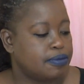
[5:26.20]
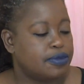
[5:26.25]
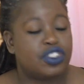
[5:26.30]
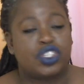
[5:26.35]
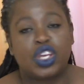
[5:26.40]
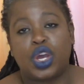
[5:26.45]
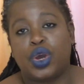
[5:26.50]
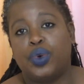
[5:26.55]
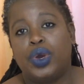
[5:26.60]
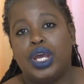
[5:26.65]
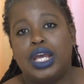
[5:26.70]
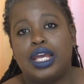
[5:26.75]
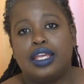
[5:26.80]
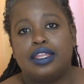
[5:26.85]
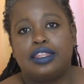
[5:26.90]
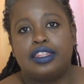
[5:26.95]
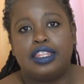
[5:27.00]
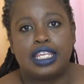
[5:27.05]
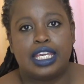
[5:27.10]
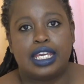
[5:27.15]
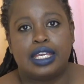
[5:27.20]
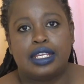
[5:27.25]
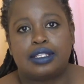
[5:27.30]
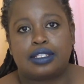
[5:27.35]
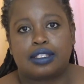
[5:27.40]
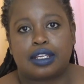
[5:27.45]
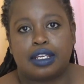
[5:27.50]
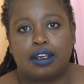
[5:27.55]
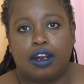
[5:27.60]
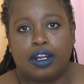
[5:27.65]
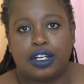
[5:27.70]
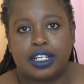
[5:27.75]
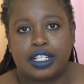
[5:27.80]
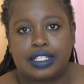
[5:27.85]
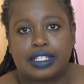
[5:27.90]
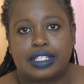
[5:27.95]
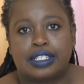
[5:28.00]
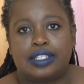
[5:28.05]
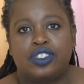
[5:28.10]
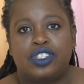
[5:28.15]
So these
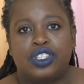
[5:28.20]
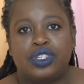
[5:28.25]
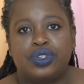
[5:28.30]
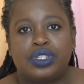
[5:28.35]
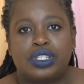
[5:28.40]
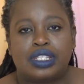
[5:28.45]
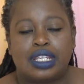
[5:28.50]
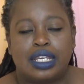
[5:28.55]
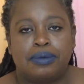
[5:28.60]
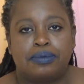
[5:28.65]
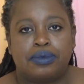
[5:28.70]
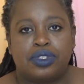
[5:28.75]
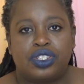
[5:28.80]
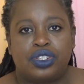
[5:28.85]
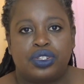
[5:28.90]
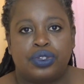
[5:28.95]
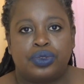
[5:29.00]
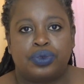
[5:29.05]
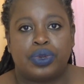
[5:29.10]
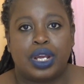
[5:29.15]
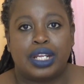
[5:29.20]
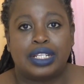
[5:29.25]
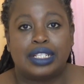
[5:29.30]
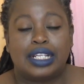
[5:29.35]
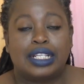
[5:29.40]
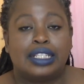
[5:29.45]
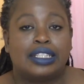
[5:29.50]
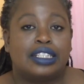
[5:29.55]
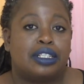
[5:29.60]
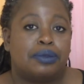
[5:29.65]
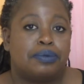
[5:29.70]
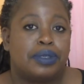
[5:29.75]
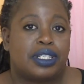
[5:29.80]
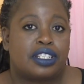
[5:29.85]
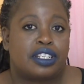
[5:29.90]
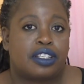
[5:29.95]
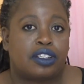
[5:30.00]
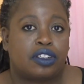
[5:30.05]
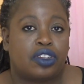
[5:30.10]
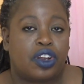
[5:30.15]
harnesses do seem to run a little bit
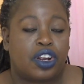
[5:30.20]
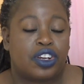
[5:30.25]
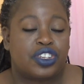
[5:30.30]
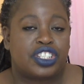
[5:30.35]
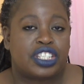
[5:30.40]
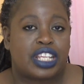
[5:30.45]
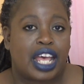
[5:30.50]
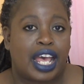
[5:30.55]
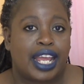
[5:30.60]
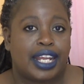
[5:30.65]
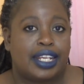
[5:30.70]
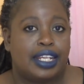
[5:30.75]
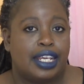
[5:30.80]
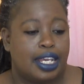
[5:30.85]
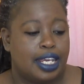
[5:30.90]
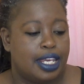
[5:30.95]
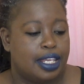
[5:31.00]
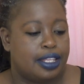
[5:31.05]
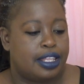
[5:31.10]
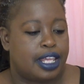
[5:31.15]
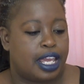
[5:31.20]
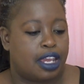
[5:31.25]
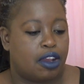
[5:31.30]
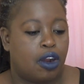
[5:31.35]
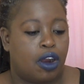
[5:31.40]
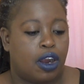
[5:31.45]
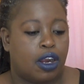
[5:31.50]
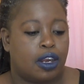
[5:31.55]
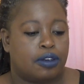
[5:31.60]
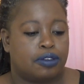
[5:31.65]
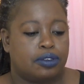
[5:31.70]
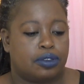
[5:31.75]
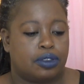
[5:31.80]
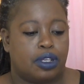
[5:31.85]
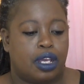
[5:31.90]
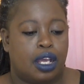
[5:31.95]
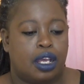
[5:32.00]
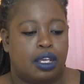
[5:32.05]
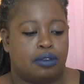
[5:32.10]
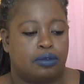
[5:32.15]
to the large side. They are,
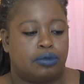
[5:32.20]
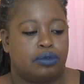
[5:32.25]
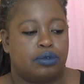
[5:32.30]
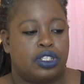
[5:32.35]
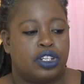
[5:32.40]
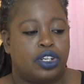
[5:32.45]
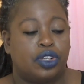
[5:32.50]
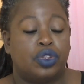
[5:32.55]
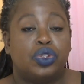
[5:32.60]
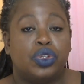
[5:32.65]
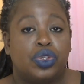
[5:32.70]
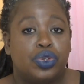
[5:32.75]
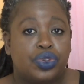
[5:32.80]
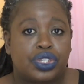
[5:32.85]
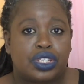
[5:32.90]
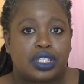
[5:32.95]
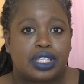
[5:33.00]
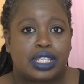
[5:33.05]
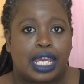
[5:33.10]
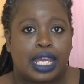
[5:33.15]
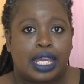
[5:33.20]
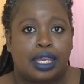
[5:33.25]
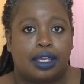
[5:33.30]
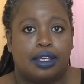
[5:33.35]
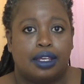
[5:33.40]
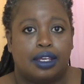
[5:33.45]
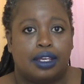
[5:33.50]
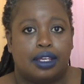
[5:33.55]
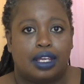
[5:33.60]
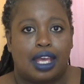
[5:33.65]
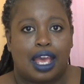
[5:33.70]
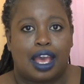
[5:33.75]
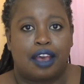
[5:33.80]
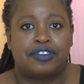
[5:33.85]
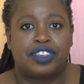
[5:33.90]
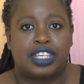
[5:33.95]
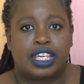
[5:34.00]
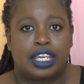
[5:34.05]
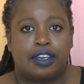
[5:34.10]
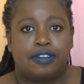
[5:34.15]
loose. They
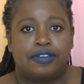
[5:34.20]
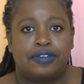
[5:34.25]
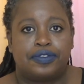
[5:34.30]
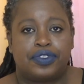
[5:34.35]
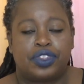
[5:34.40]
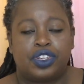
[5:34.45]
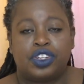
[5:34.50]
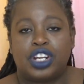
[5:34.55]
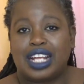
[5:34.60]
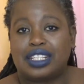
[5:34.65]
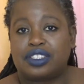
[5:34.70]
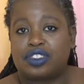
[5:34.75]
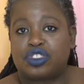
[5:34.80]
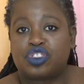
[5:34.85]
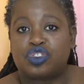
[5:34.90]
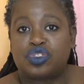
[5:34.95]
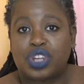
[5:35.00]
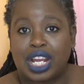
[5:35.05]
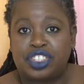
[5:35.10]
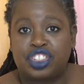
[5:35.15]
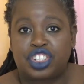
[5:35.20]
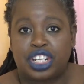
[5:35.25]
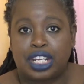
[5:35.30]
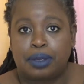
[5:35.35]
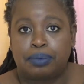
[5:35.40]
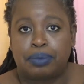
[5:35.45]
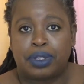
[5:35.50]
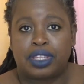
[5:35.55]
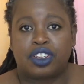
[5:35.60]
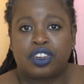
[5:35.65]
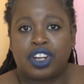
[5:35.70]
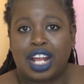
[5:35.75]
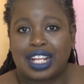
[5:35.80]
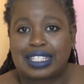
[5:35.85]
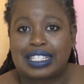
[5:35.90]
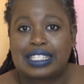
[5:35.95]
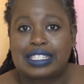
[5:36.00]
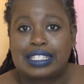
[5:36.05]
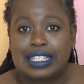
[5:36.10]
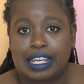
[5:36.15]
have give. They're not stretchy, but they're
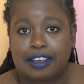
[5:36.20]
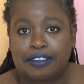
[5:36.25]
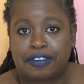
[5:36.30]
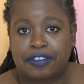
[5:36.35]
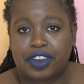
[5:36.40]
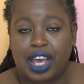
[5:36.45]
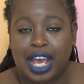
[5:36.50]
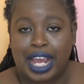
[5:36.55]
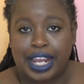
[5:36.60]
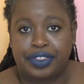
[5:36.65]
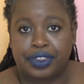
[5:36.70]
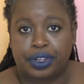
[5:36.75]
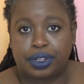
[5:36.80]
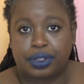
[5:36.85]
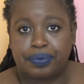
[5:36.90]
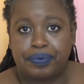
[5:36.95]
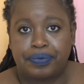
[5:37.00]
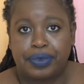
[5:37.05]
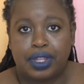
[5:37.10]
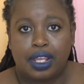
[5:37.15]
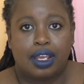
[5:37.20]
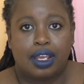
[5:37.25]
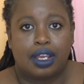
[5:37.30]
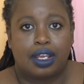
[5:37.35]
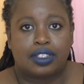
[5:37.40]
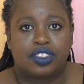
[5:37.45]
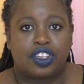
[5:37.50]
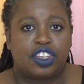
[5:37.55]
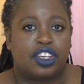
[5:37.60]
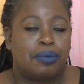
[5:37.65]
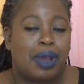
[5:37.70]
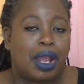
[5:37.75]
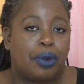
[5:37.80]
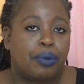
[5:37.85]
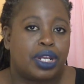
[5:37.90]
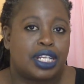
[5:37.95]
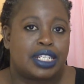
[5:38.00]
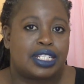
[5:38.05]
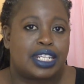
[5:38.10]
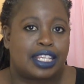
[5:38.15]
not stiff either. So you might
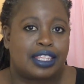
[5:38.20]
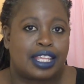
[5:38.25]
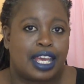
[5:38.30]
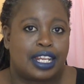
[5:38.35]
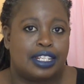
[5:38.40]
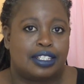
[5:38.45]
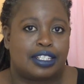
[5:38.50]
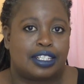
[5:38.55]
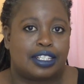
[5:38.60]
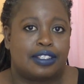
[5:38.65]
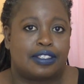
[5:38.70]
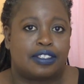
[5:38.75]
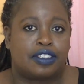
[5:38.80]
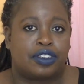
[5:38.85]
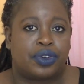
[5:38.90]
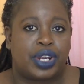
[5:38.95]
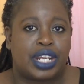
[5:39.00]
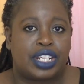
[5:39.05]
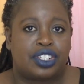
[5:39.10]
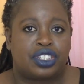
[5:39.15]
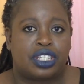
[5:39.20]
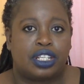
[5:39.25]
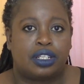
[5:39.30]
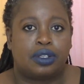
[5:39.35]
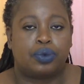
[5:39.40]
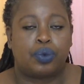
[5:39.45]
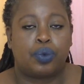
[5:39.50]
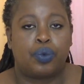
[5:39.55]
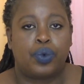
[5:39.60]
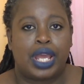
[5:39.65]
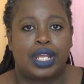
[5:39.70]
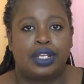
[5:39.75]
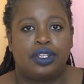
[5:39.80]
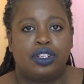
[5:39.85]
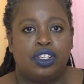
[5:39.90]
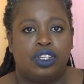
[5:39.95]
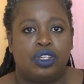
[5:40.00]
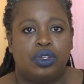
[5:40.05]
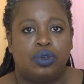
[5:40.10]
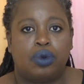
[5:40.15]
want to take that into consideration
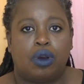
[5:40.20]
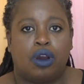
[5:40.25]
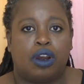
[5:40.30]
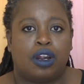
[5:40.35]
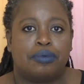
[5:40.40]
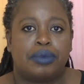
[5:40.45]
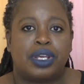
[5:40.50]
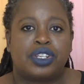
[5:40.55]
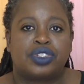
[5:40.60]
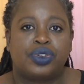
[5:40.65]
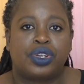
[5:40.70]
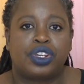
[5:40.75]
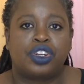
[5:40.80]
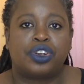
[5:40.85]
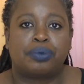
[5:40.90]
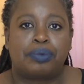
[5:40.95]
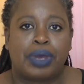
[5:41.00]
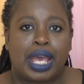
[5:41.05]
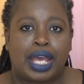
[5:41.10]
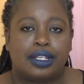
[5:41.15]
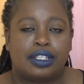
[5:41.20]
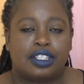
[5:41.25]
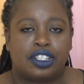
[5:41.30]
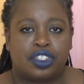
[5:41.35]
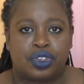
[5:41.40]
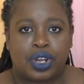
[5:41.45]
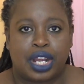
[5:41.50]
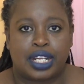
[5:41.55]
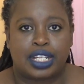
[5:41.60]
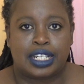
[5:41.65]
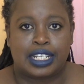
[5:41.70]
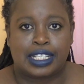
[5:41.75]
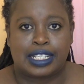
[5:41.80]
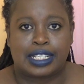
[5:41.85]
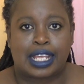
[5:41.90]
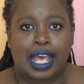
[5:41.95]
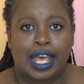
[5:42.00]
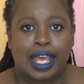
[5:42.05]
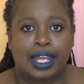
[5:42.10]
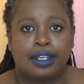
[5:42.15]
when you are measuring your pet to try to
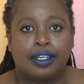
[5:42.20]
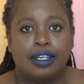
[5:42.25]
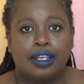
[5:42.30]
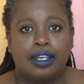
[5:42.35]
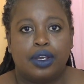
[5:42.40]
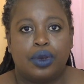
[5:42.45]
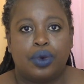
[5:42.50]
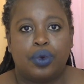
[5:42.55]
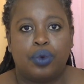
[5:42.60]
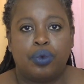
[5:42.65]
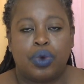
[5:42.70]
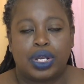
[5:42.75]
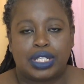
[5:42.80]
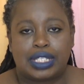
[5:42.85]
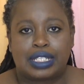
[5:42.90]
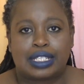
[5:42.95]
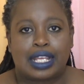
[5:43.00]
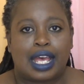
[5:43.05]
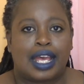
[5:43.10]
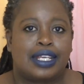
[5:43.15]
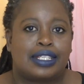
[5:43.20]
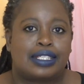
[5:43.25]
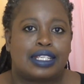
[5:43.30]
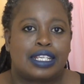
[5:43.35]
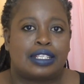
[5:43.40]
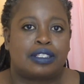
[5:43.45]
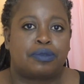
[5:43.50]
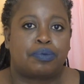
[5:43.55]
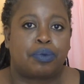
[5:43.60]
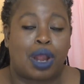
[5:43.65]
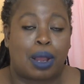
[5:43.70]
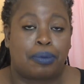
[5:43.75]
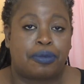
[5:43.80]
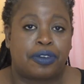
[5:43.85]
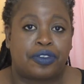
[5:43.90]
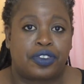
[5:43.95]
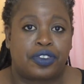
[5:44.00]
decide what size is proper